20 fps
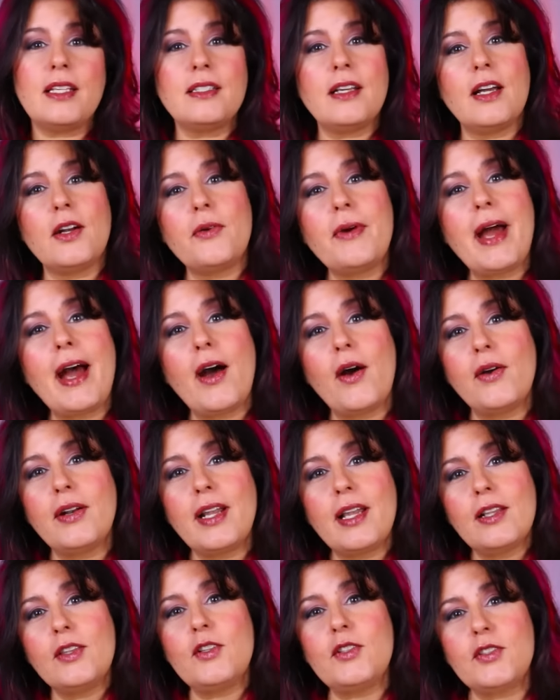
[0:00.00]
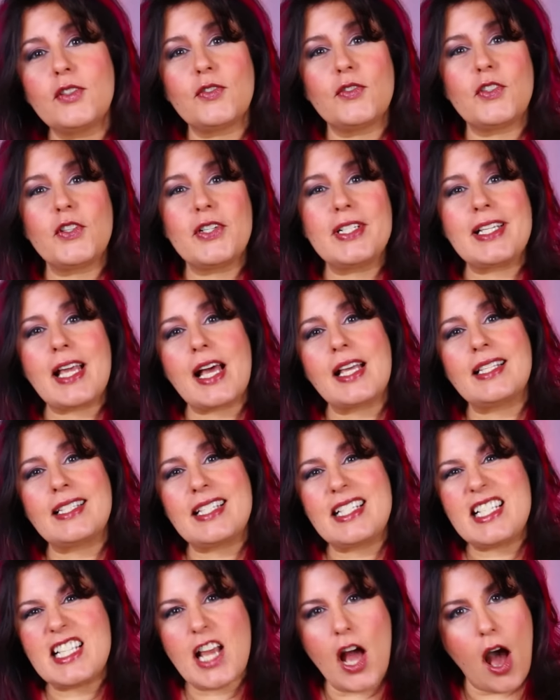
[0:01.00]
is not around and Lucifer
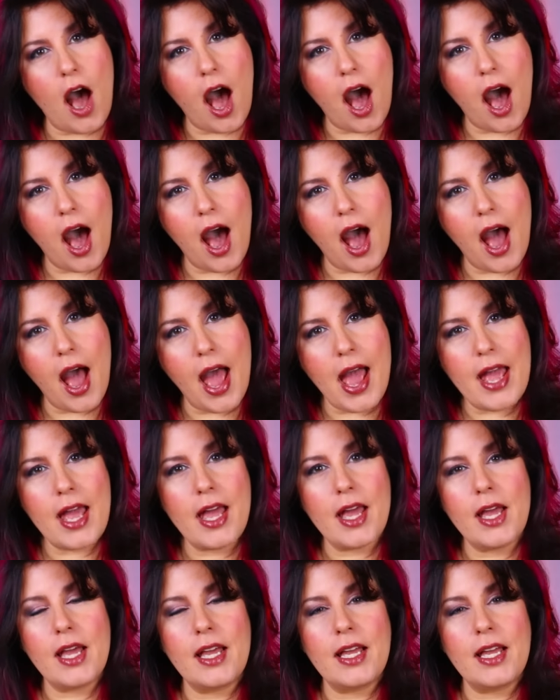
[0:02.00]
doesn't die.